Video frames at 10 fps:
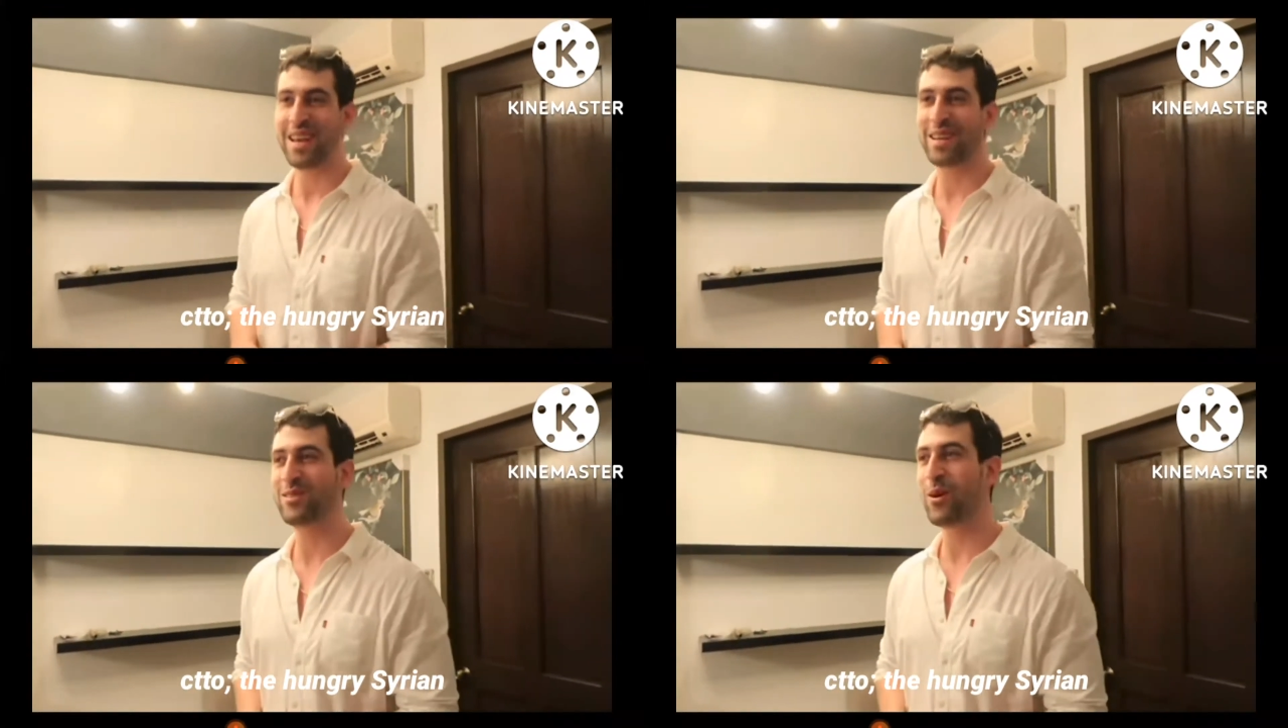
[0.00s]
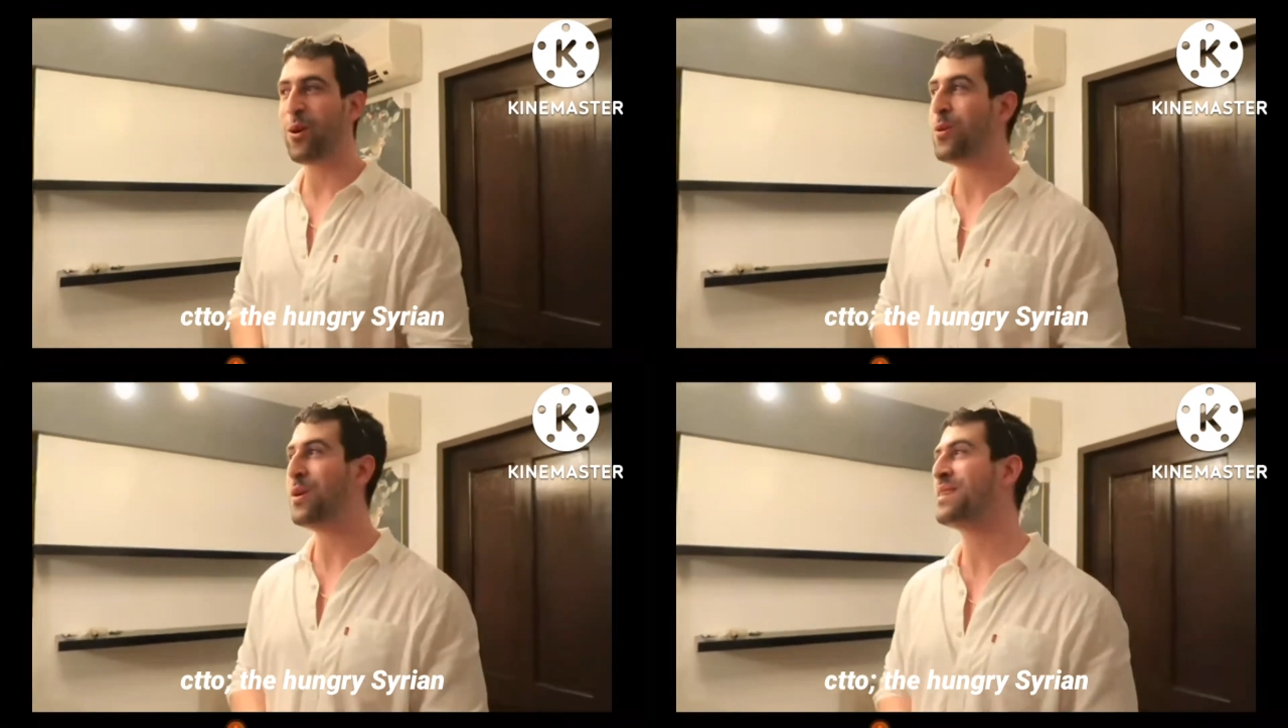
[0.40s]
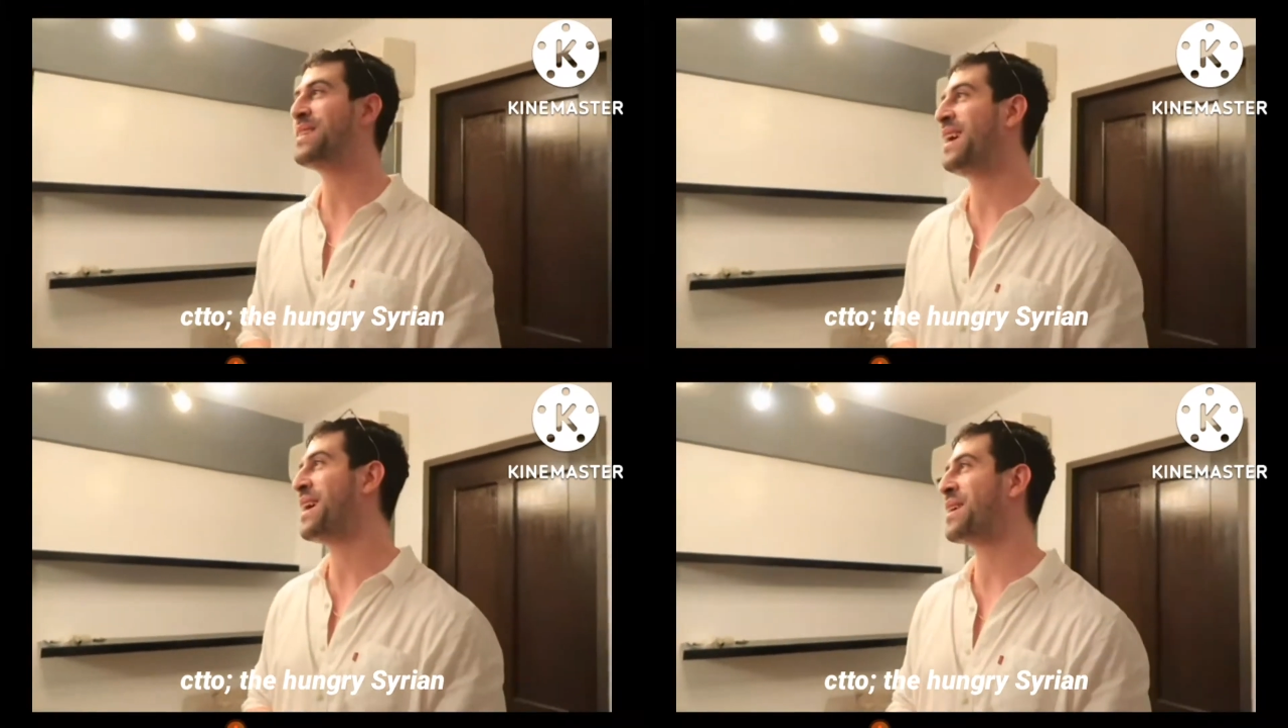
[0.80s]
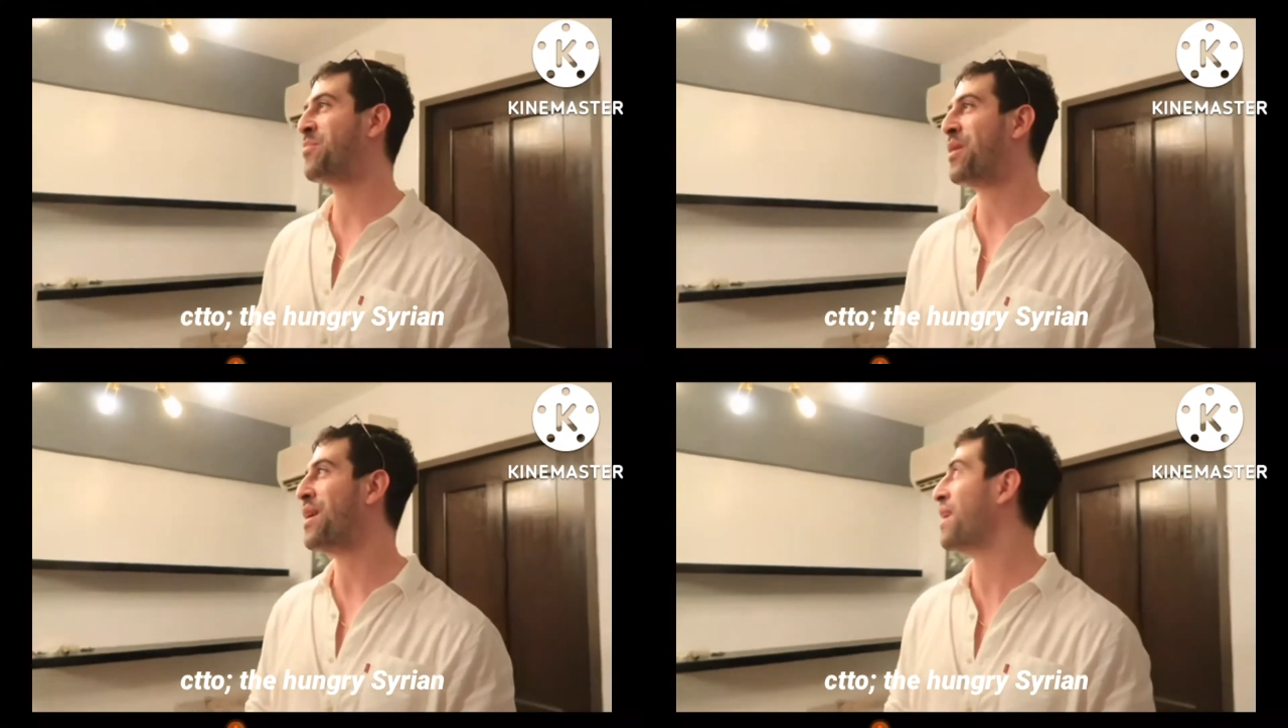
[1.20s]
It's always like
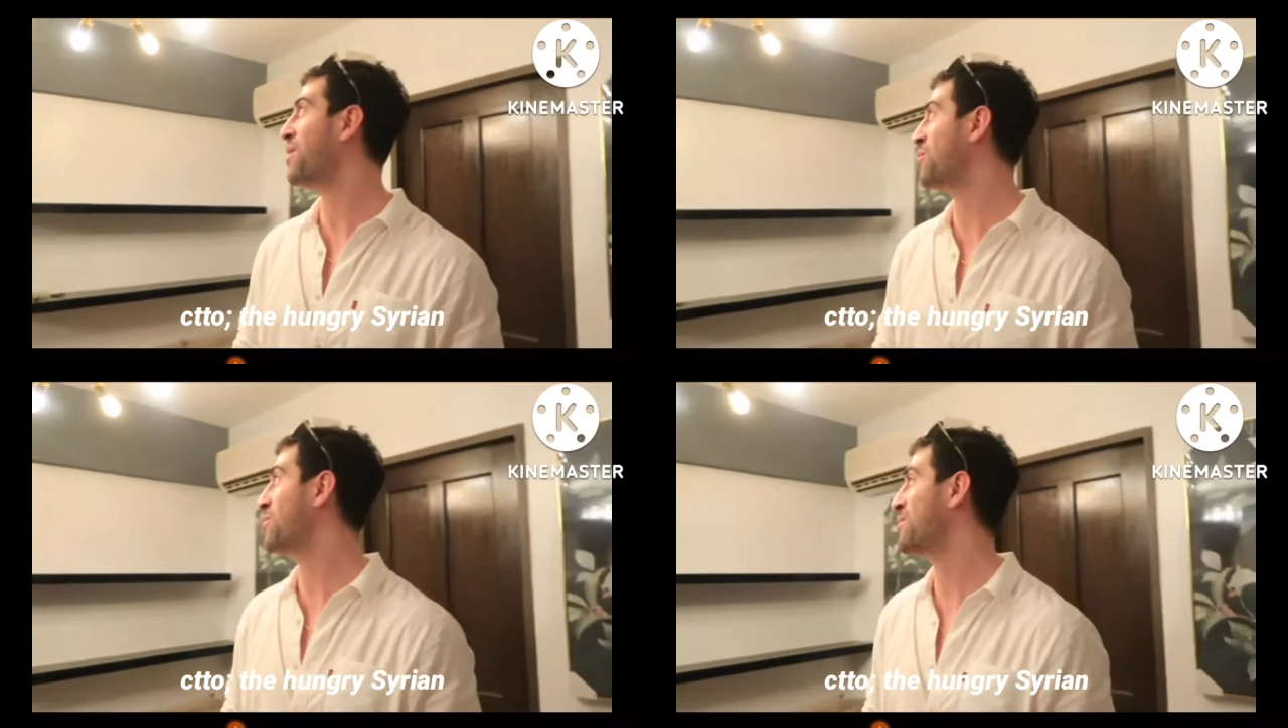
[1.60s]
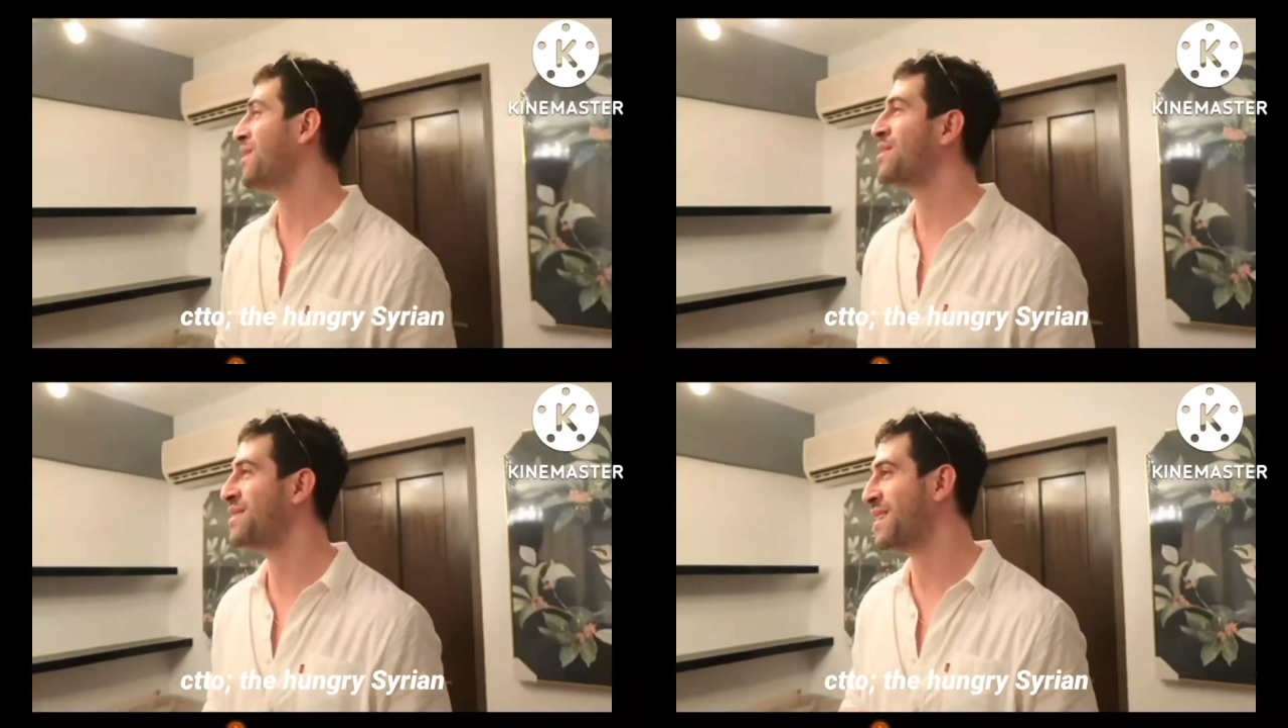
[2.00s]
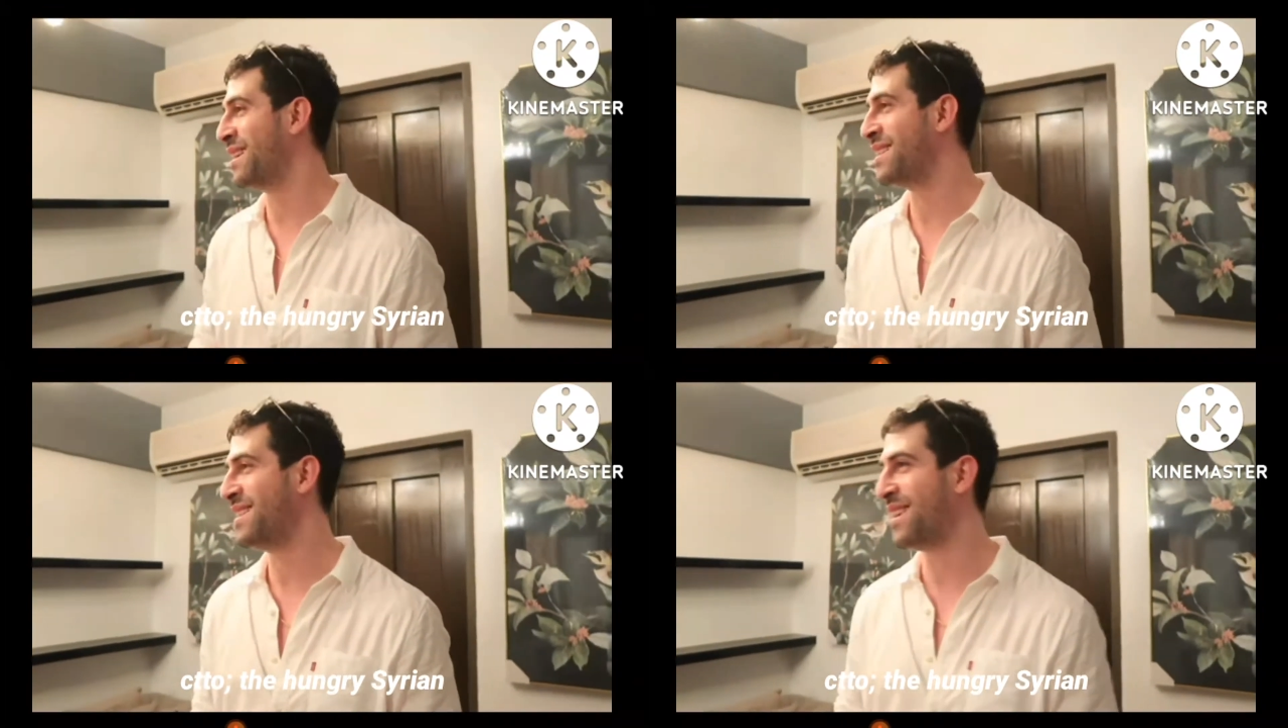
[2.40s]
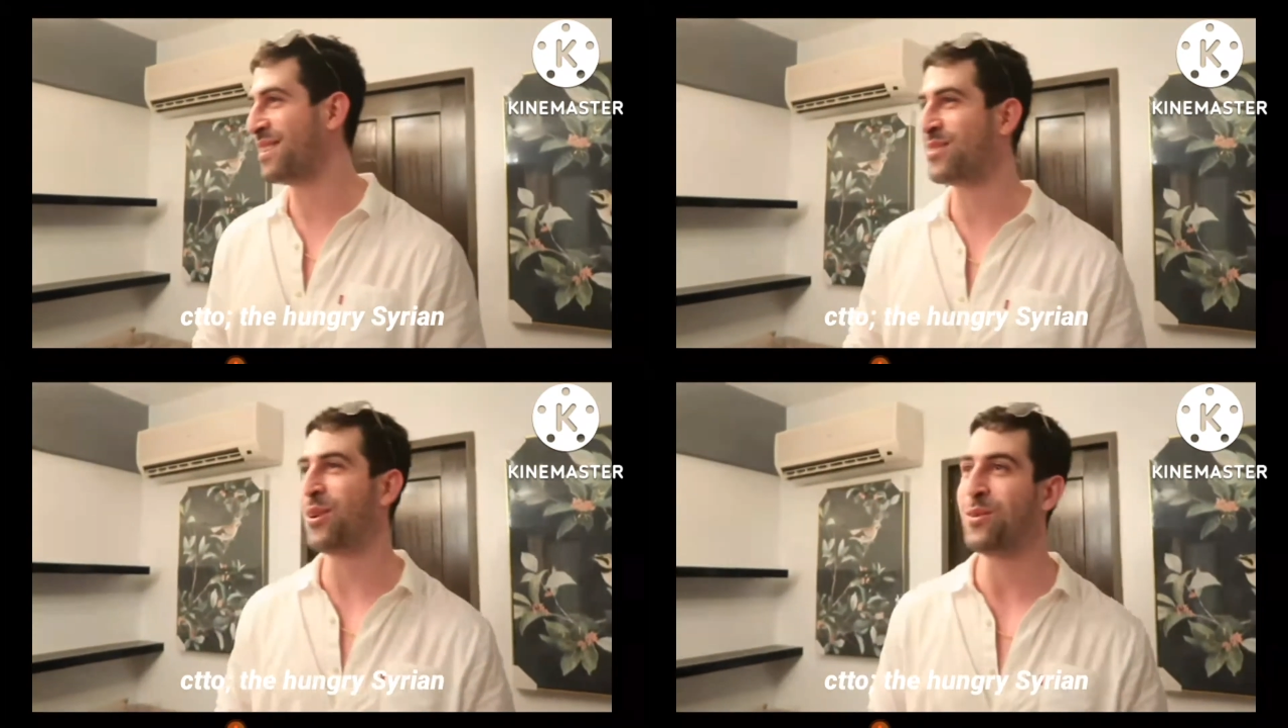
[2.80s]
para no, sunset.
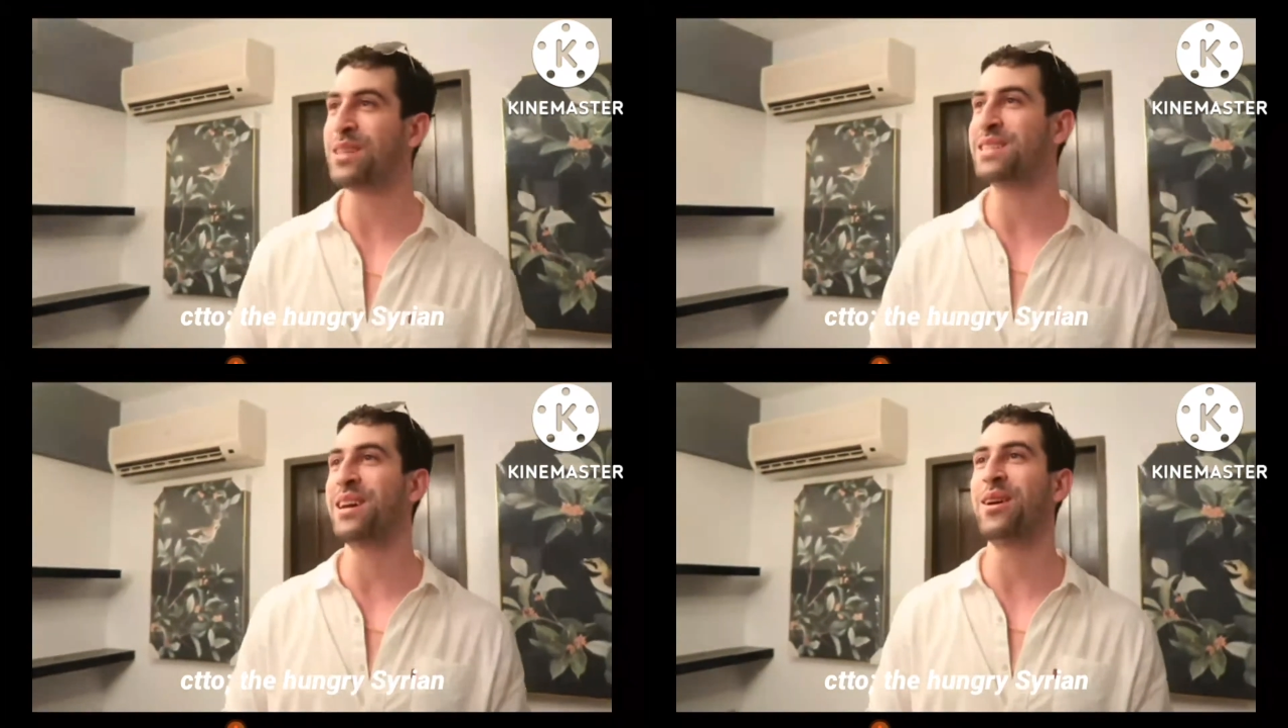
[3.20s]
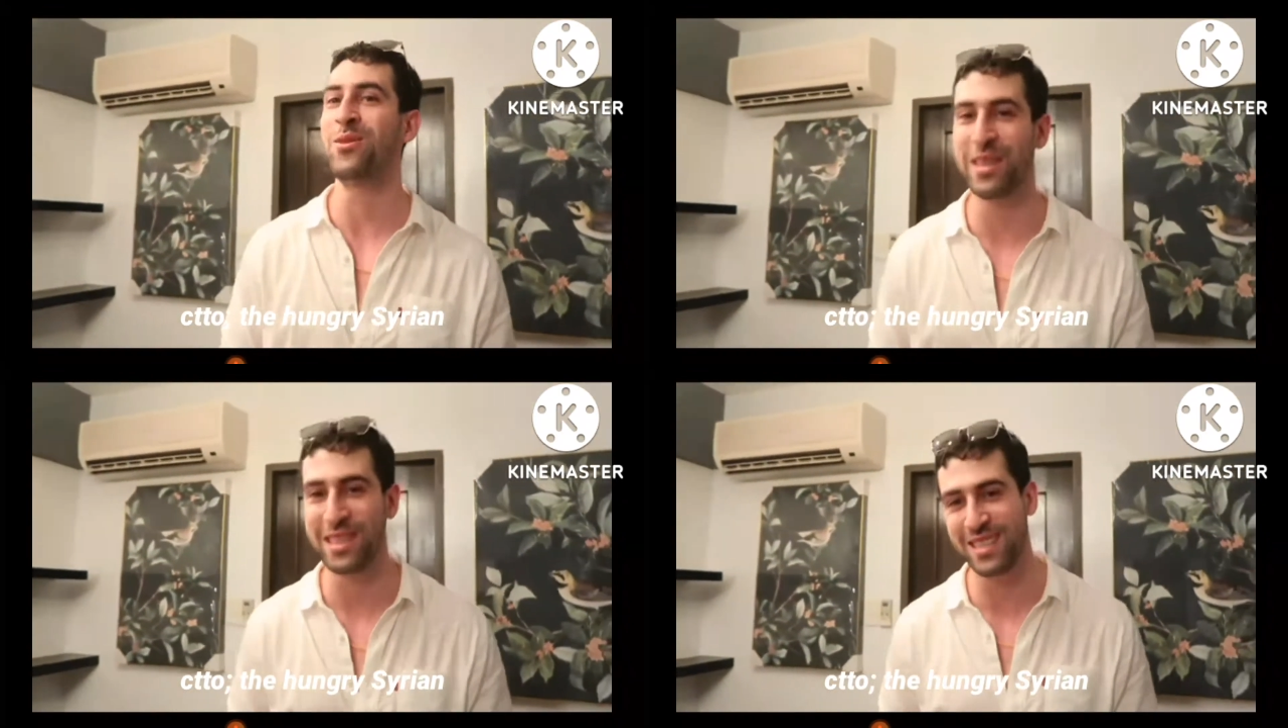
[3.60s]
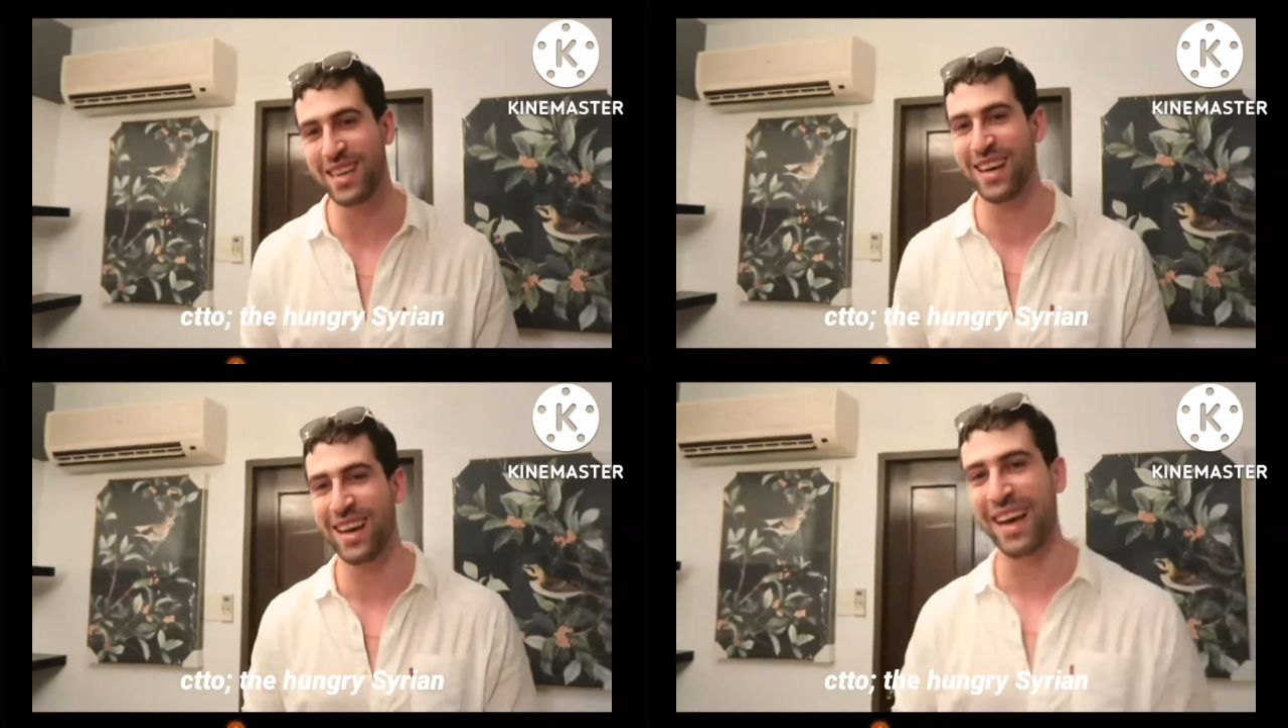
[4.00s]
It's always yellowish.